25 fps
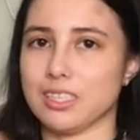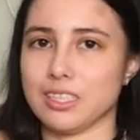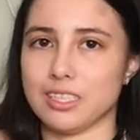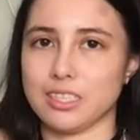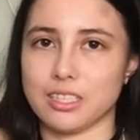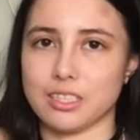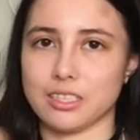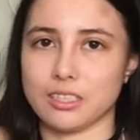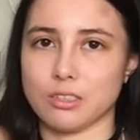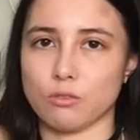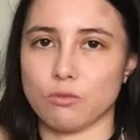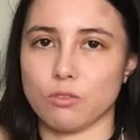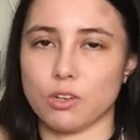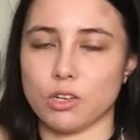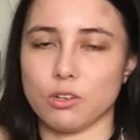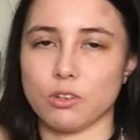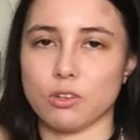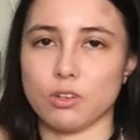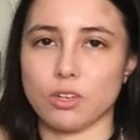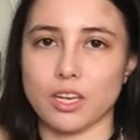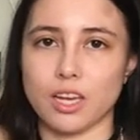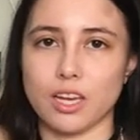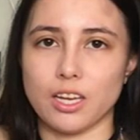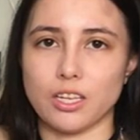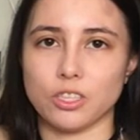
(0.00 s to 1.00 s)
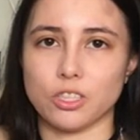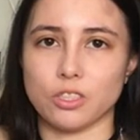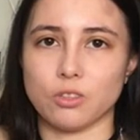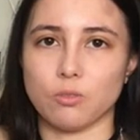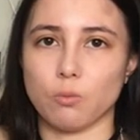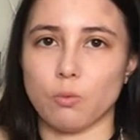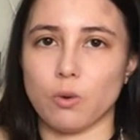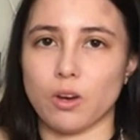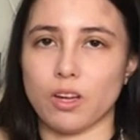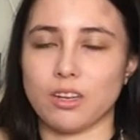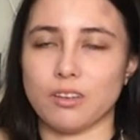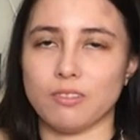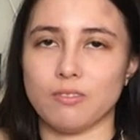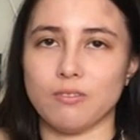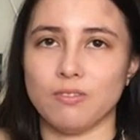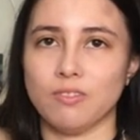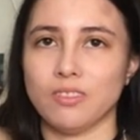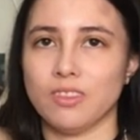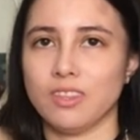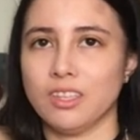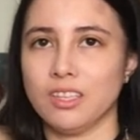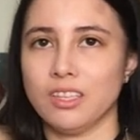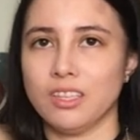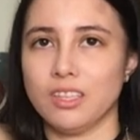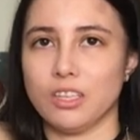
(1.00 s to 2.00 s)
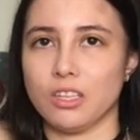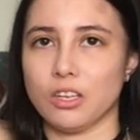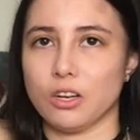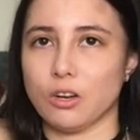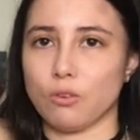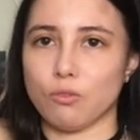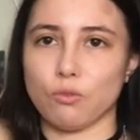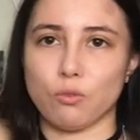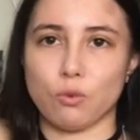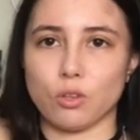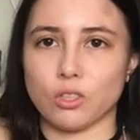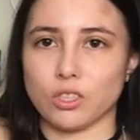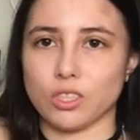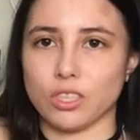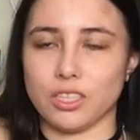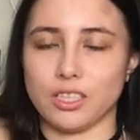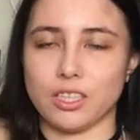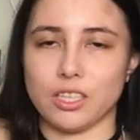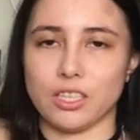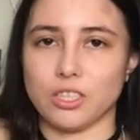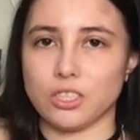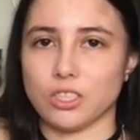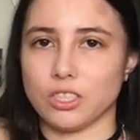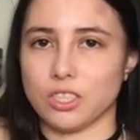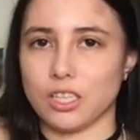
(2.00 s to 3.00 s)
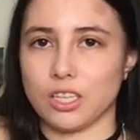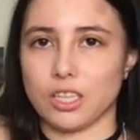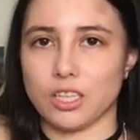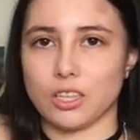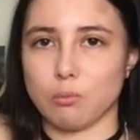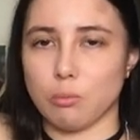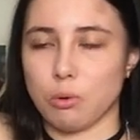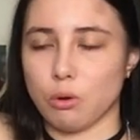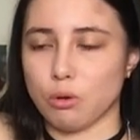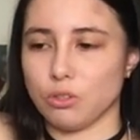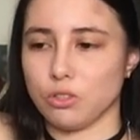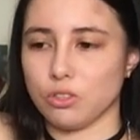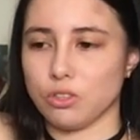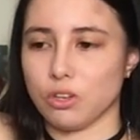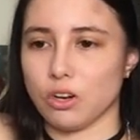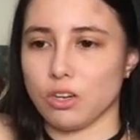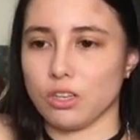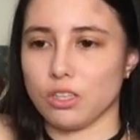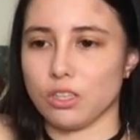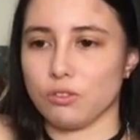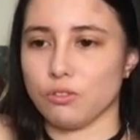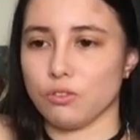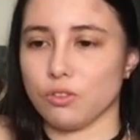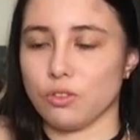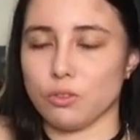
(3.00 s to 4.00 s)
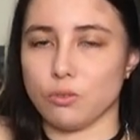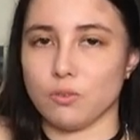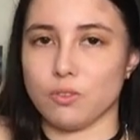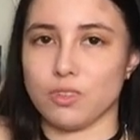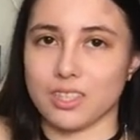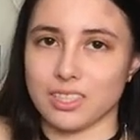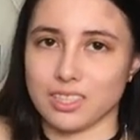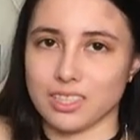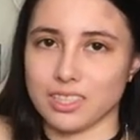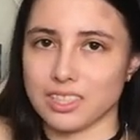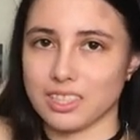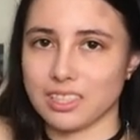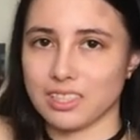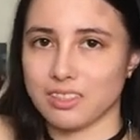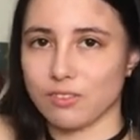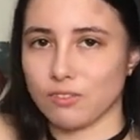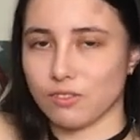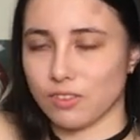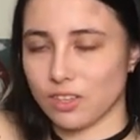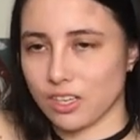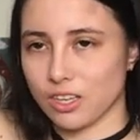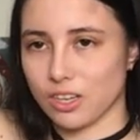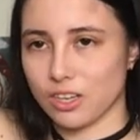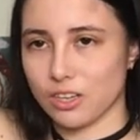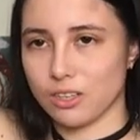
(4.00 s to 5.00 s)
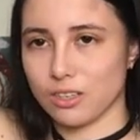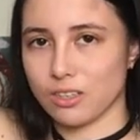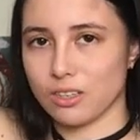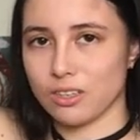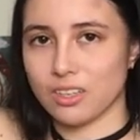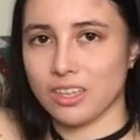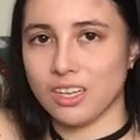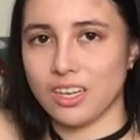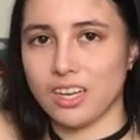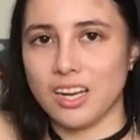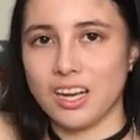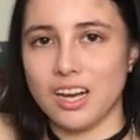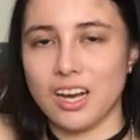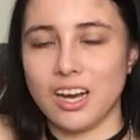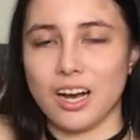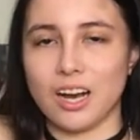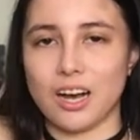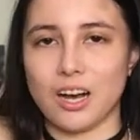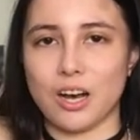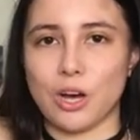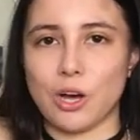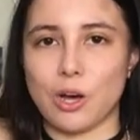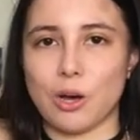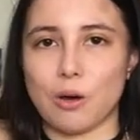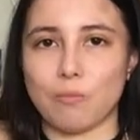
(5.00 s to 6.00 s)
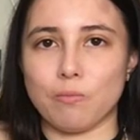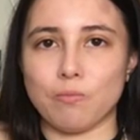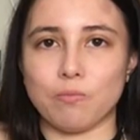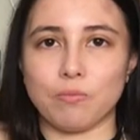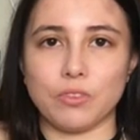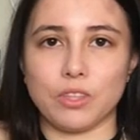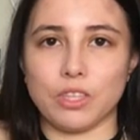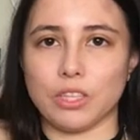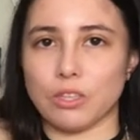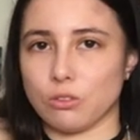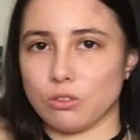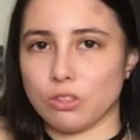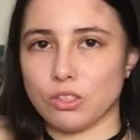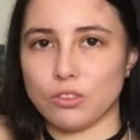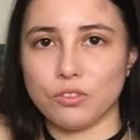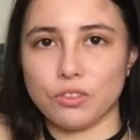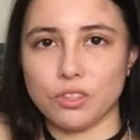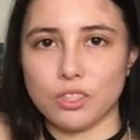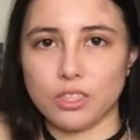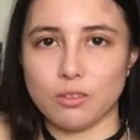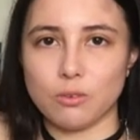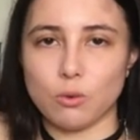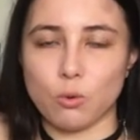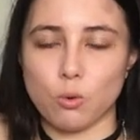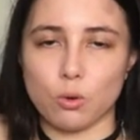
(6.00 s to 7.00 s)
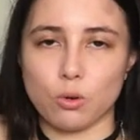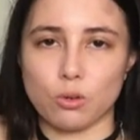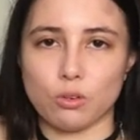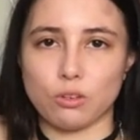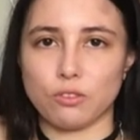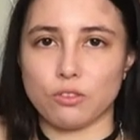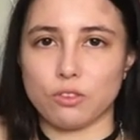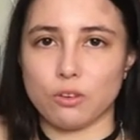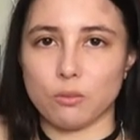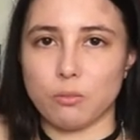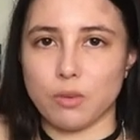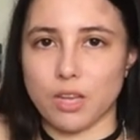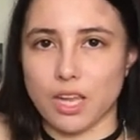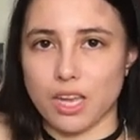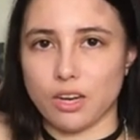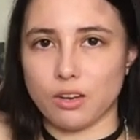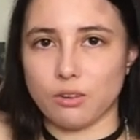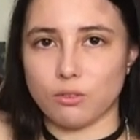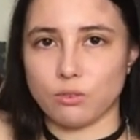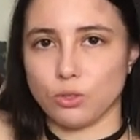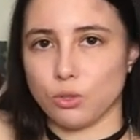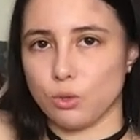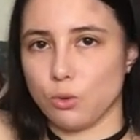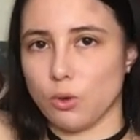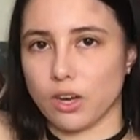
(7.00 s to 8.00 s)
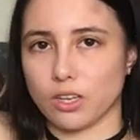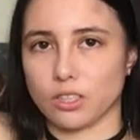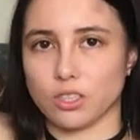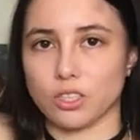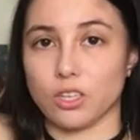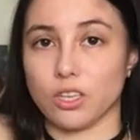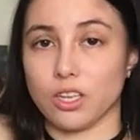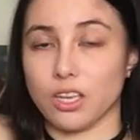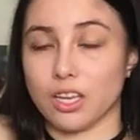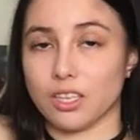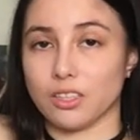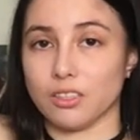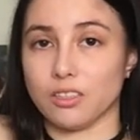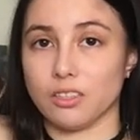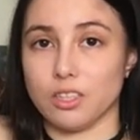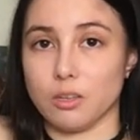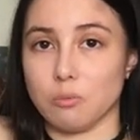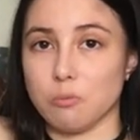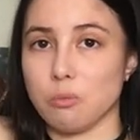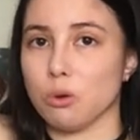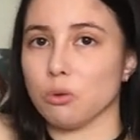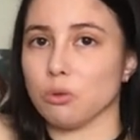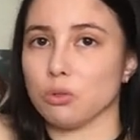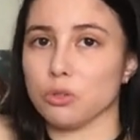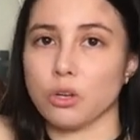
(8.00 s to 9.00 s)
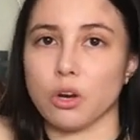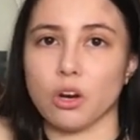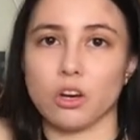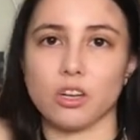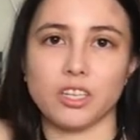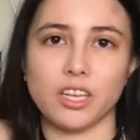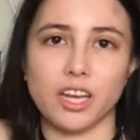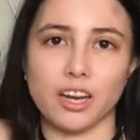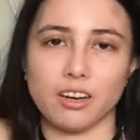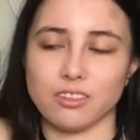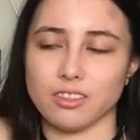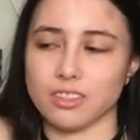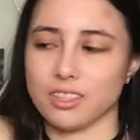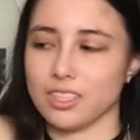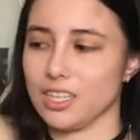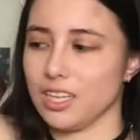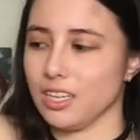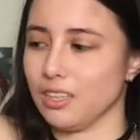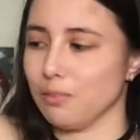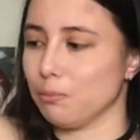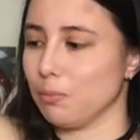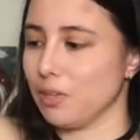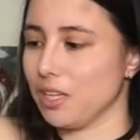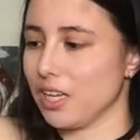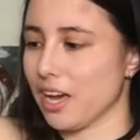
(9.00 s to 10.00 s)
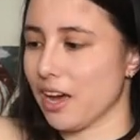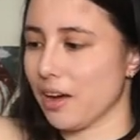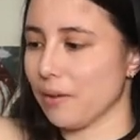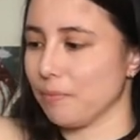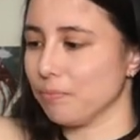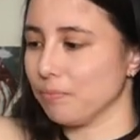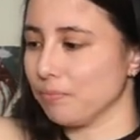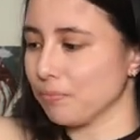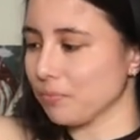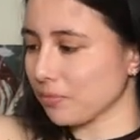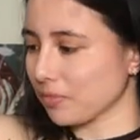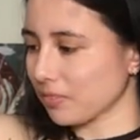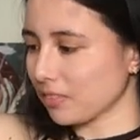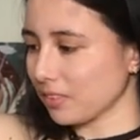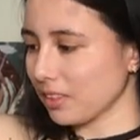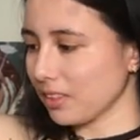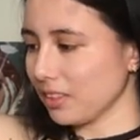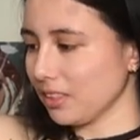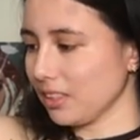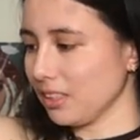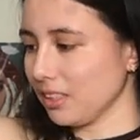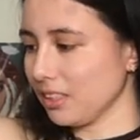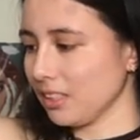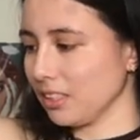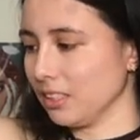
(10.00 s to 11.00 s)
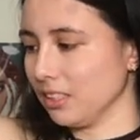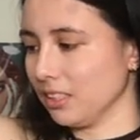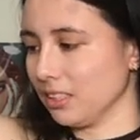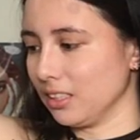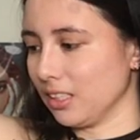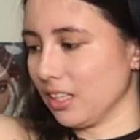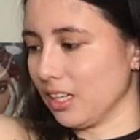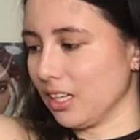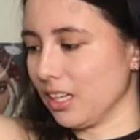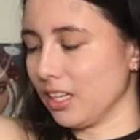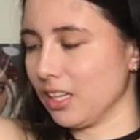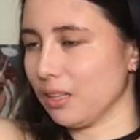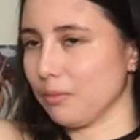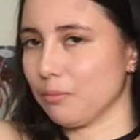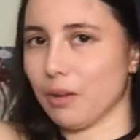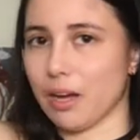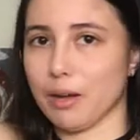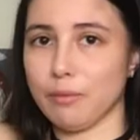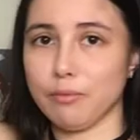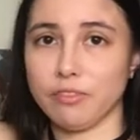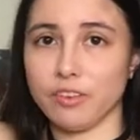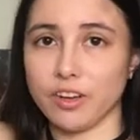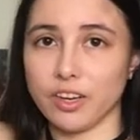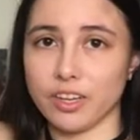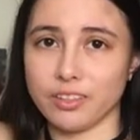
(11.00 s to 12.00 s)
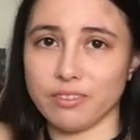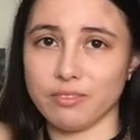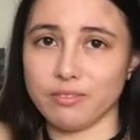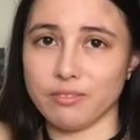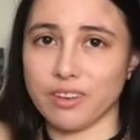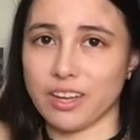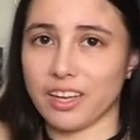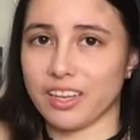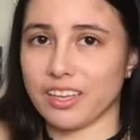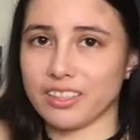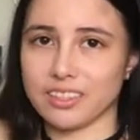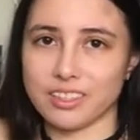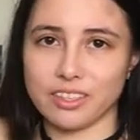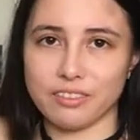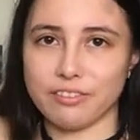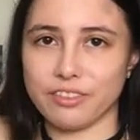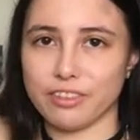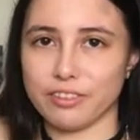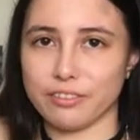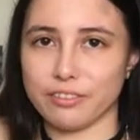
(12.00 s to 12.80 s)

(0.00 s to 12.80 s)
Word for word: is just a rare occasion when, you know, unfortunately they just didn't get the postcard in for this figure. Um, you know, definitely it from natives so you actually get the postcard guaranteed, but yeah. Um, I'm fine, I guess I feel